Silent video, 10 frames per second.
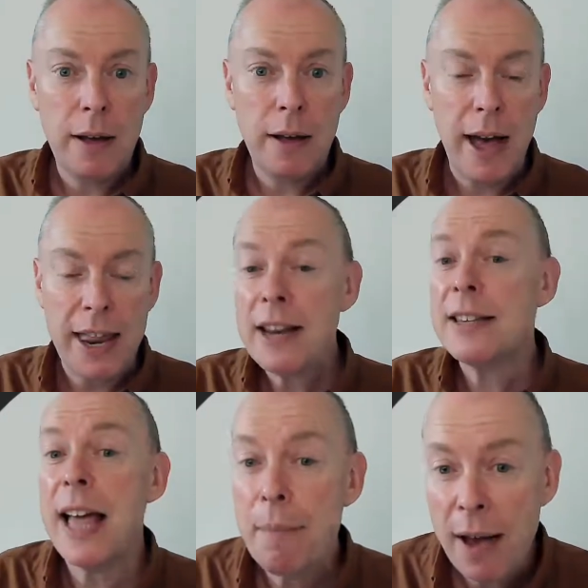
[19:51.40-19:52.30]
And into
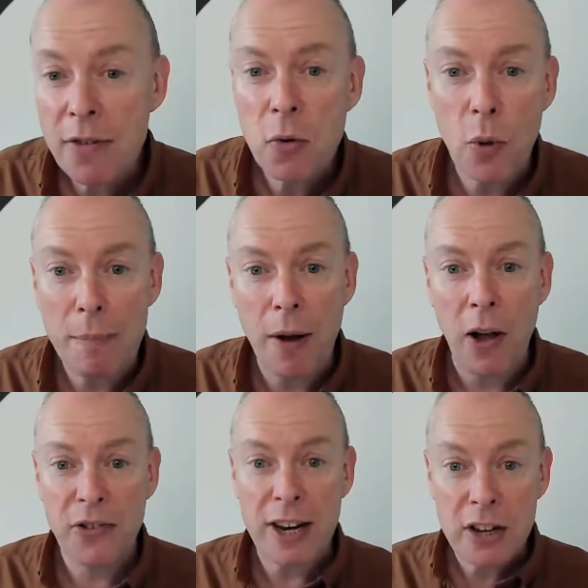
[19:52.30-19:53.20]
that method we
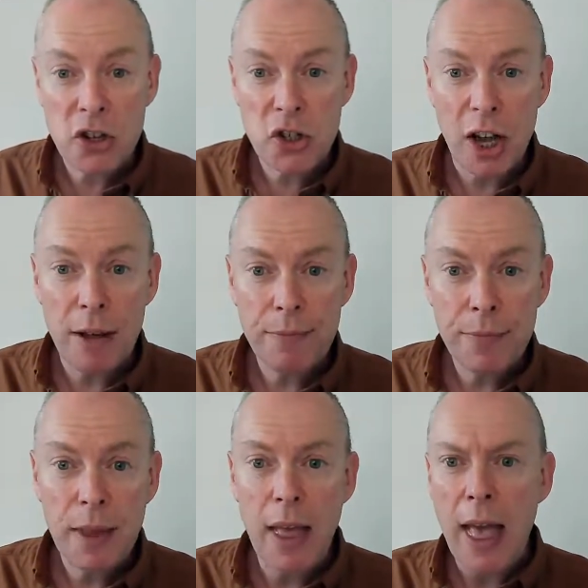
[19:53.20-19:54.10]
pass an integer
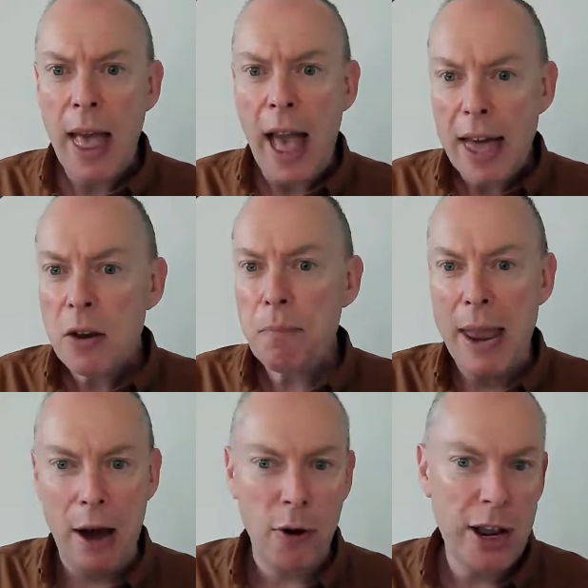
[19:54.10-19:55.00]
and a
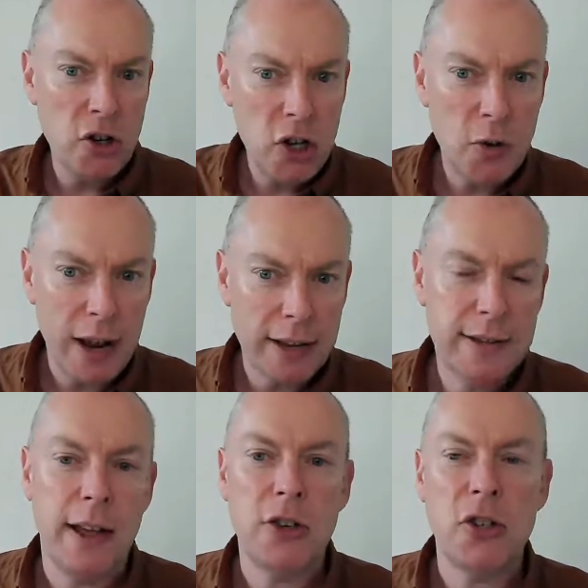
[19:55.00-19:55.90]
period unit,
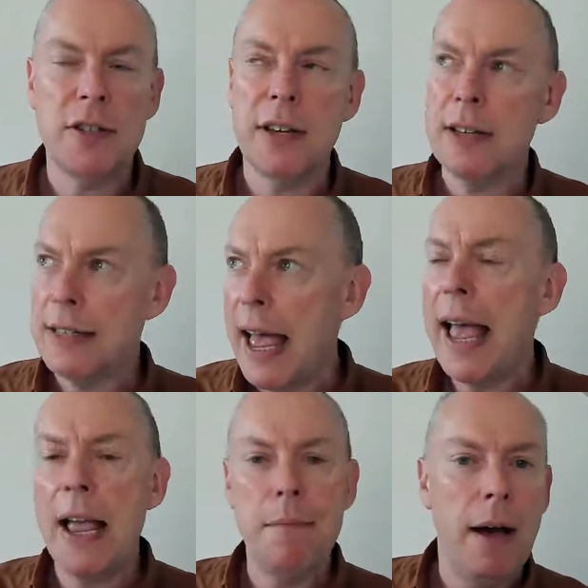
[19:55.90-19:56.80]
such as a day,
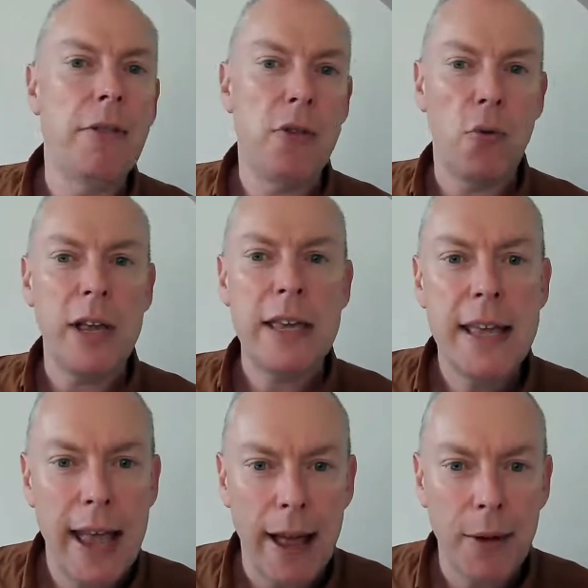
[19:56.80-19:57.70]
a month or a
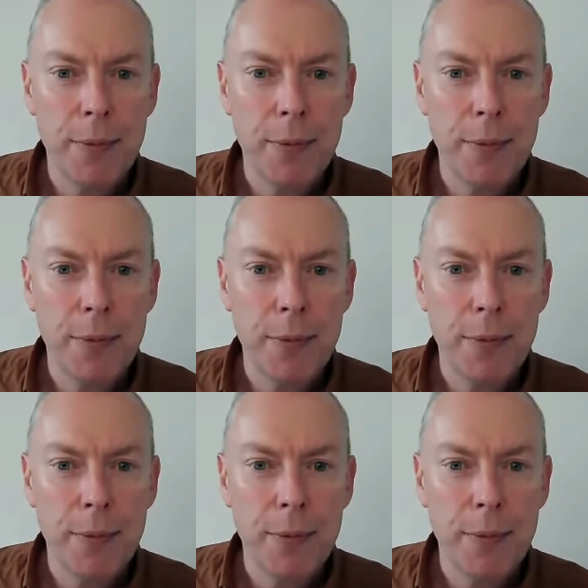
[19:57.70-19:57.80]
year.